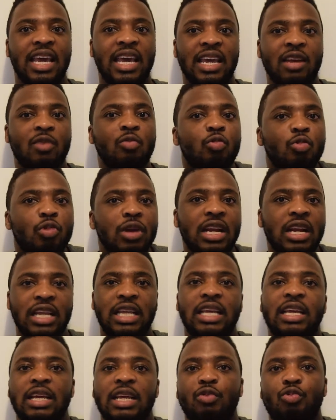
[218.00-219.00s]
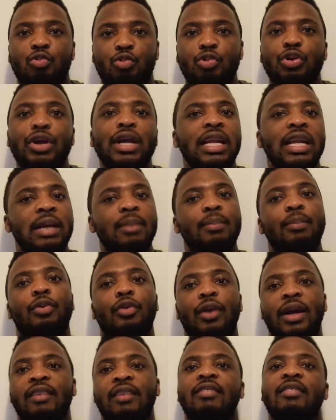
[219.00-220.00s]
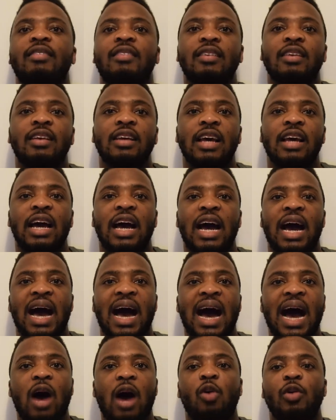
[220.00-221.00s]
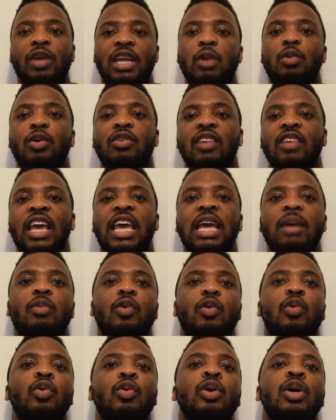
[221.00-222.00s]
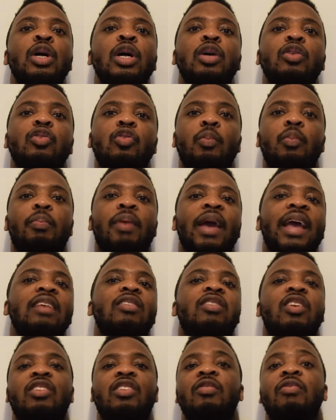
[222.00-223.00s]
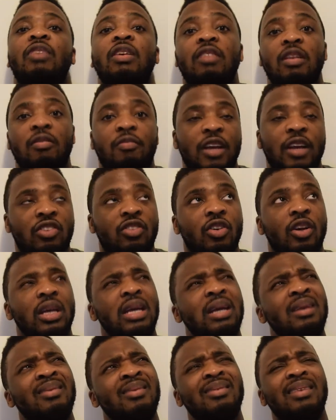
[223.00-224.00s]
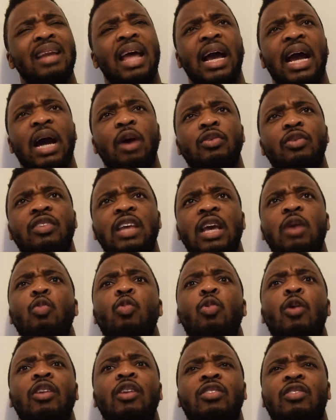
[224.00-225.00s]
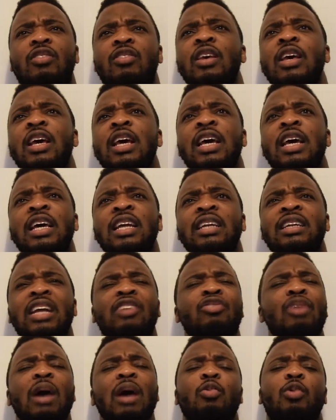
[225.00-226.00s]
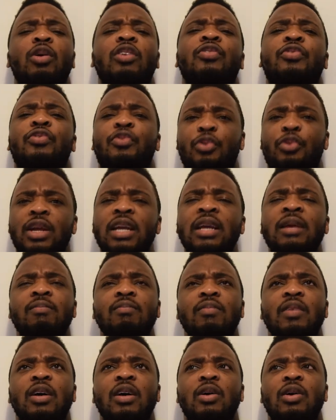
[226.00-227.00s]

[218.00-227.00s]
it really, really impressed how he was able to paint such a vivid picture in, like, I would say, the track What's Free